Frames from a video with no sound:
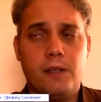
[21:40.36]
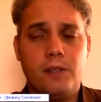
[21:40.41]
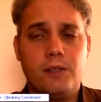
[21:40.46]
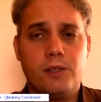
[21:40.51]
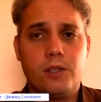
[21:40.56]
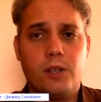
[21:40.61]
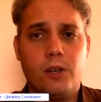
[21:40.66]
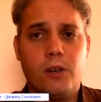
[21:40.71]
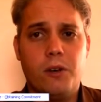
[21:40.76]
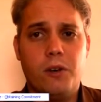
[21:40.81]

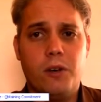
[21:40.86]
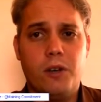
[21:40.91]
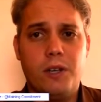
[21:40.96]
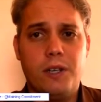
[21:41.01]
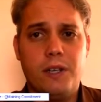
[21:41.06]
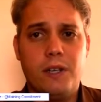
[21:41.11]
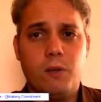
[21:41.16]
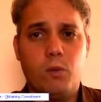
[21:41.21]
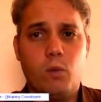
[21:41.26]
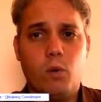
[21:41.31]
So
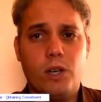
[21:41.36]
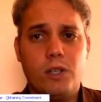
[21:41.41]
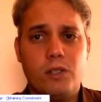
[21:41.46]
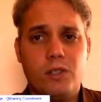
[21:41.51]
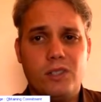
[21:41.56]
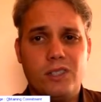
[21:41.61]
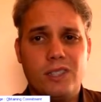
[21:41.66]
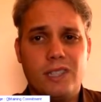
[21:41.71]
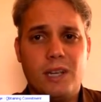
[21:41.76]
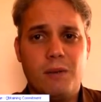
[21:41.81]
what
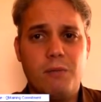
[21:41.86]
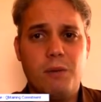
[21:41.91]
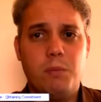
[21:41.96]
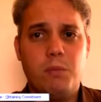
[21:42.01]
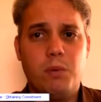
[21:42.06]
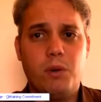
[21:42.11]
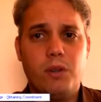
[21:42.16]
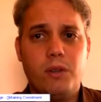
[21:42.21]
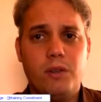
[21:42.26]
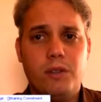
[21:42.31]
can we
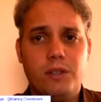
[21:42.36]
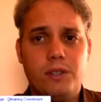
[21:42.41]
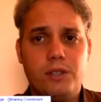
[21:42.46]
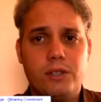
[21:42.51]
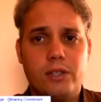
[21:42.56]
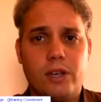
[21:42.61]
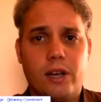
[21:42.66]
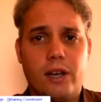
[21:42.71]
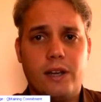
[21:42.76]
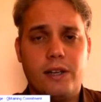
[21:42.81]
put on
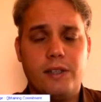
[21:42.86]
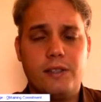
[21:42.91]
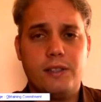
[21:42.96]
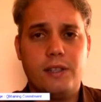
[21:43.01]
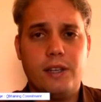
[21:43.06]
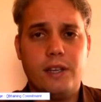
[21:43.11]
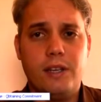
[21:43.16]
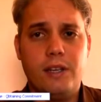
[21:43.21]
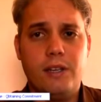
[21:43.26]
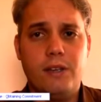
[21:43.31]
this side? Is
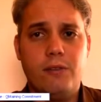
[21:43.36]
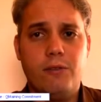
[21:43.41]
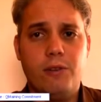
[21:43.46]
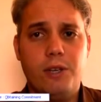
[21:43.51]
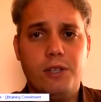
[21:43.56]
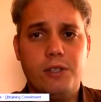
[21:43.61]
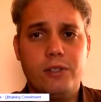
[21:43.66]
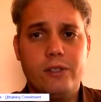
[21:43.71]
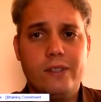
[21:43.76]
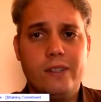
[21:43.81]
there any
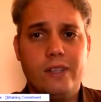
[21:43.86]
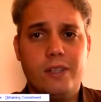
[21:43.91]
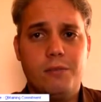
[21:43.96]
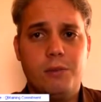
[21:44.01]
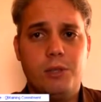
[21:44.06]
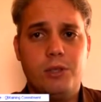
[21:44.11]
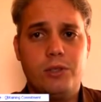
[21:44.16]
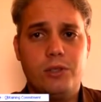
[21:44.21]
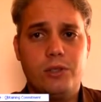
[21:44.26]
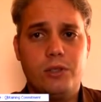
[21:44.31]
reason that
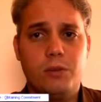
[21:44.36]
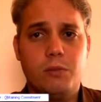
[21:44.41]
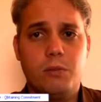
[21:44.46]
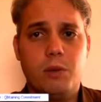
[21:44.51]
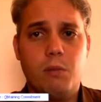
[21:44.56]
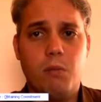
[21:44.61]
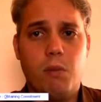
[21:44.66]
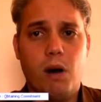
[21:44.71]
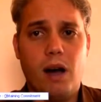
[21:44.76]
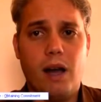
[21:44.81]
we shouldn't
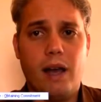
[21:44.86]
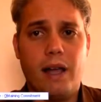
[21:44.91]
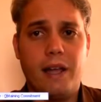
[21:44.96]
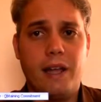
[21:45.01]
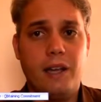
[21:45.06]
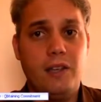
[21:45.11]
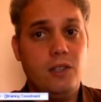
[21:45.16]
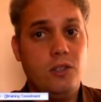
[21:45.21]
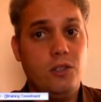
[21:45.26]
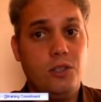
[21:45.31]
be buying?
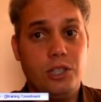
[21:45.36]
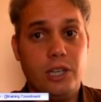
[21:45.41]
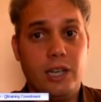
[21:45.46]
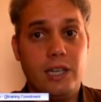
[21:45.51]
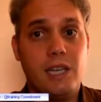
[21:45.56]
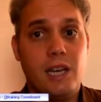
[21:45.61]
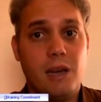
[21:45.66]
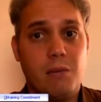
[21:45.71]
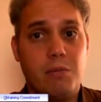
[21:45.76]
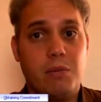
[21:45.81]
And you
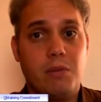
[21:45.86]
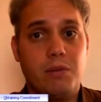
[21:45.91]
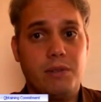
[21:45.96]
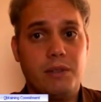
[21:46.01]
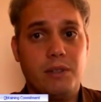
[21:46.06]
shut up.